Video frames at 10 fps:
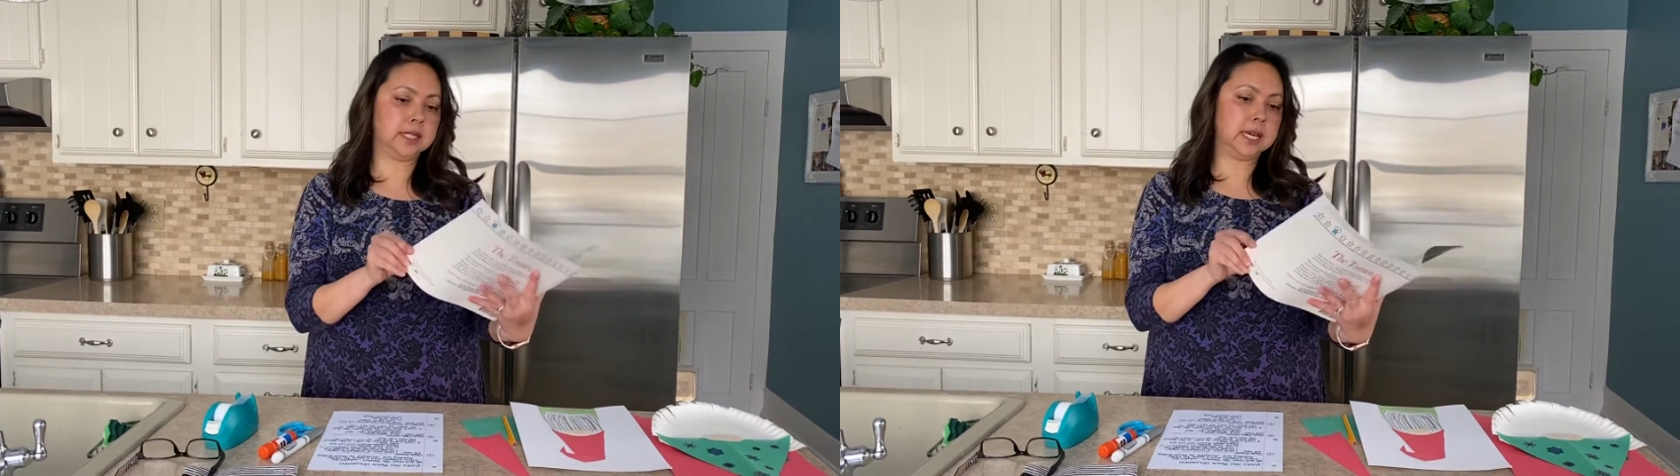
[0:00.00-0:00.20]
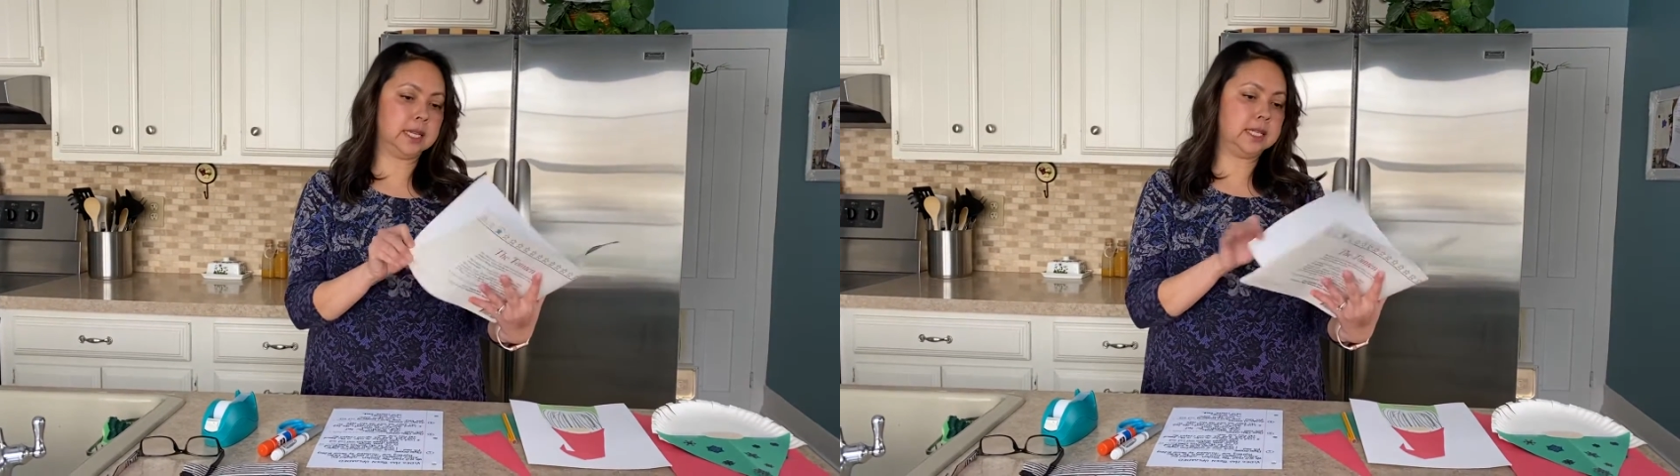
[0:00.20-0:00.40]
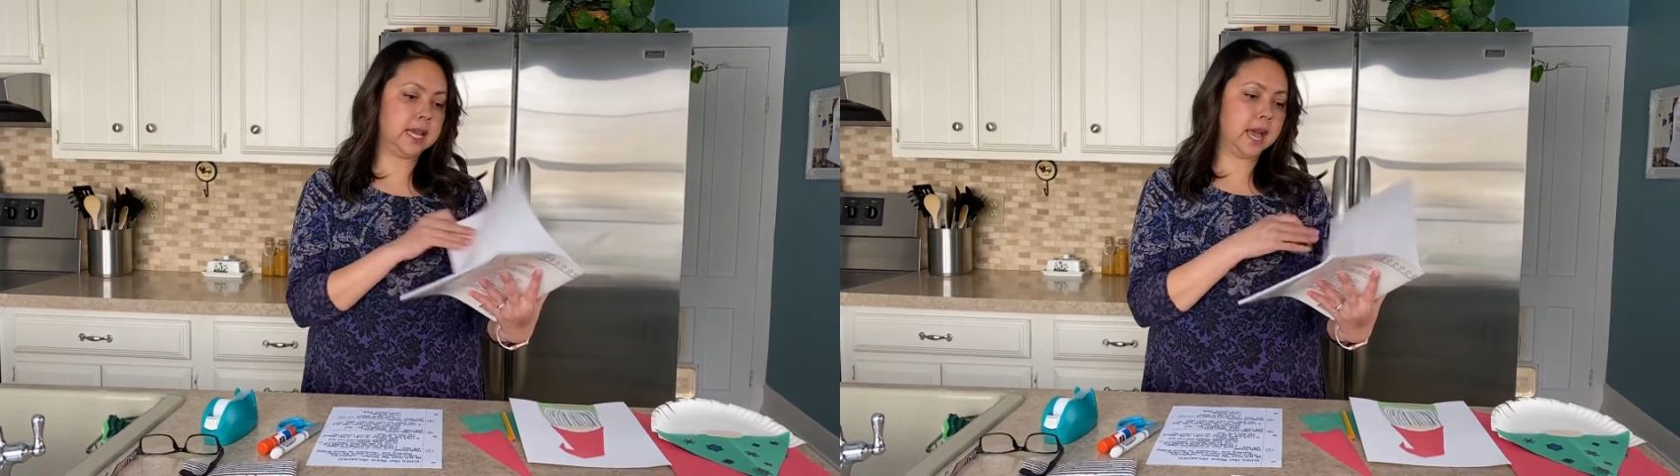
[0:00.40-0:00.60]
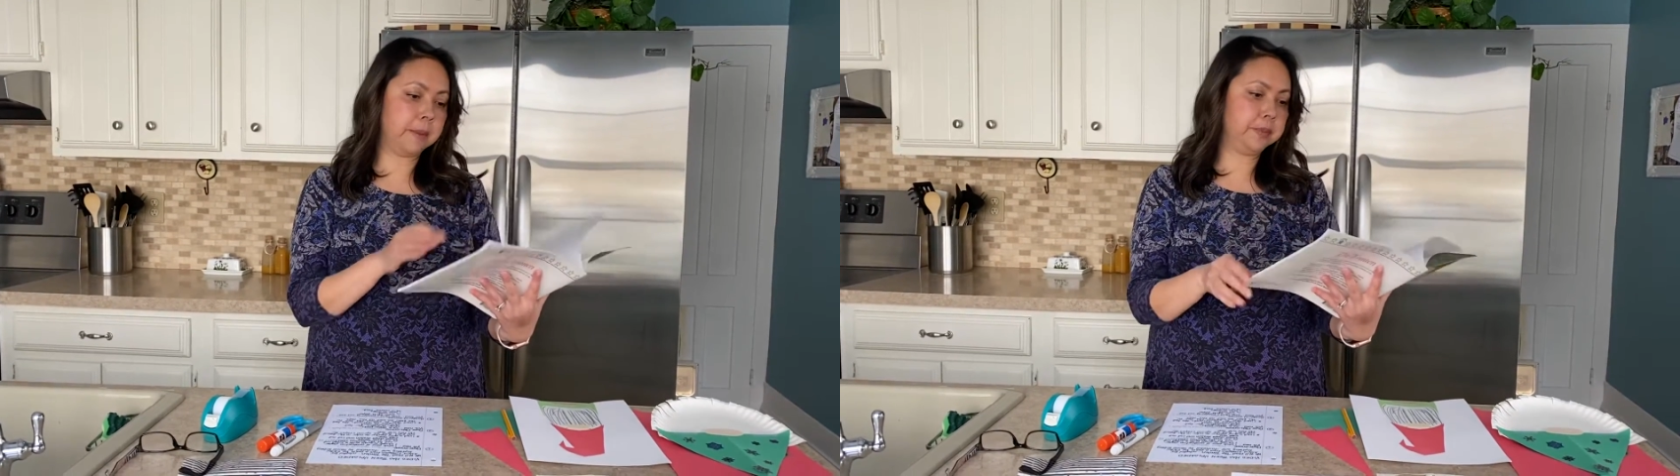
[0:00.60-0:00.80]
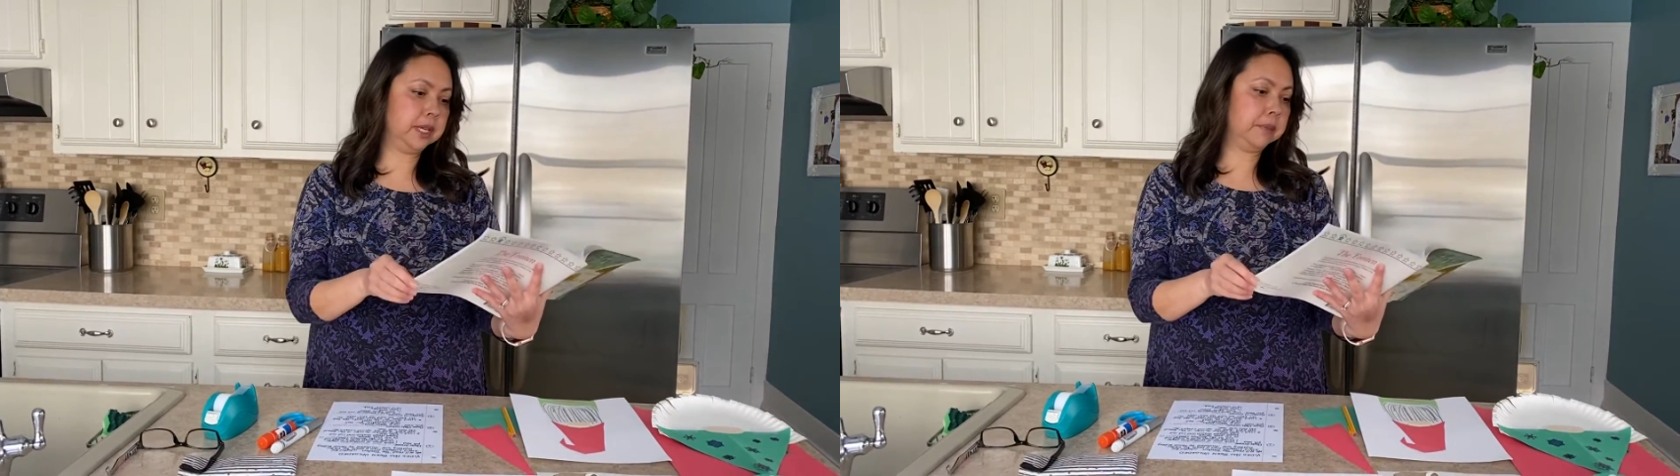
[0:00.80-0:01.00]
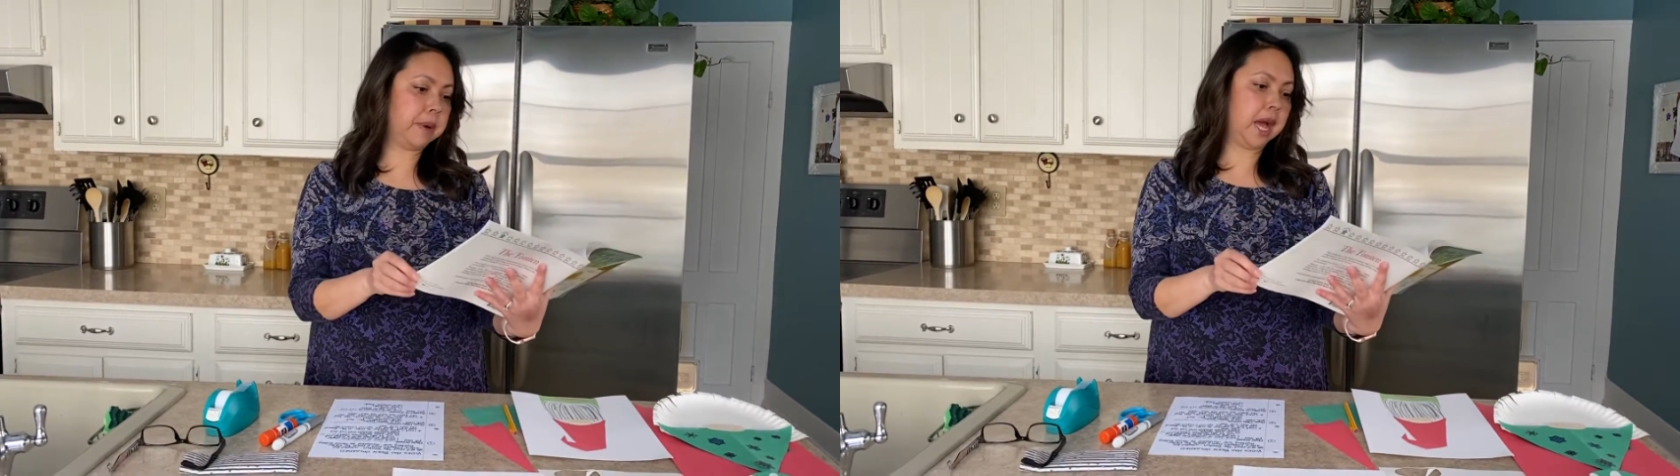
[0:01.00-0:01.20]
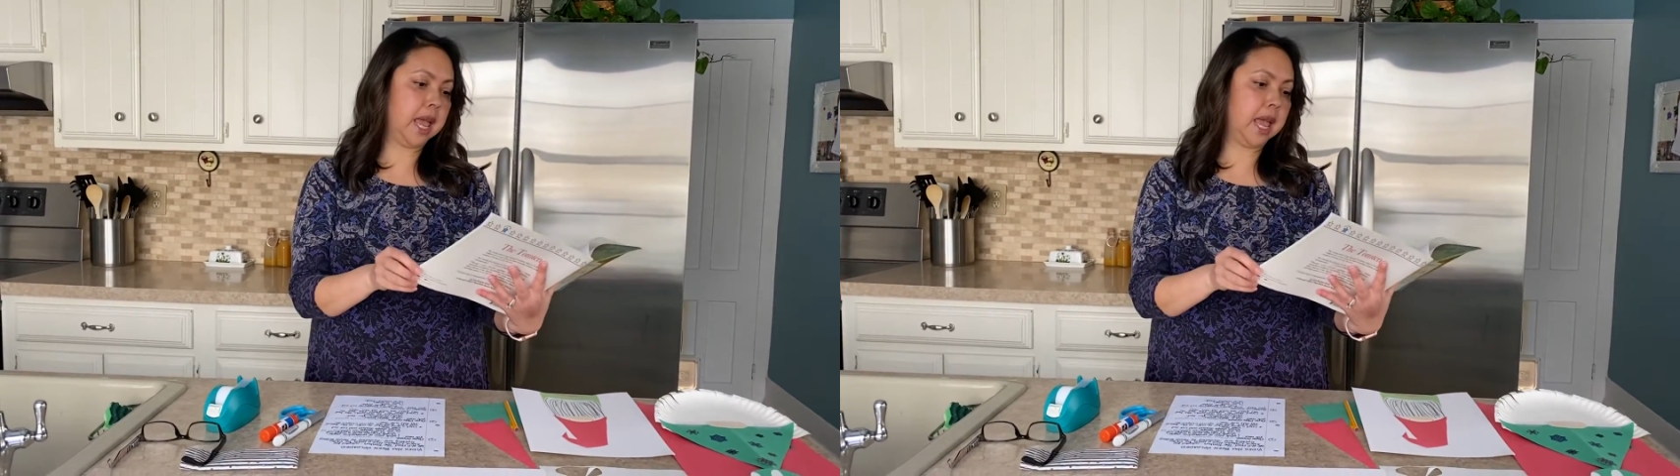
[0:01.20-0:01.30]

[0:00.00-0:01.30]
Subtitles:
adapted by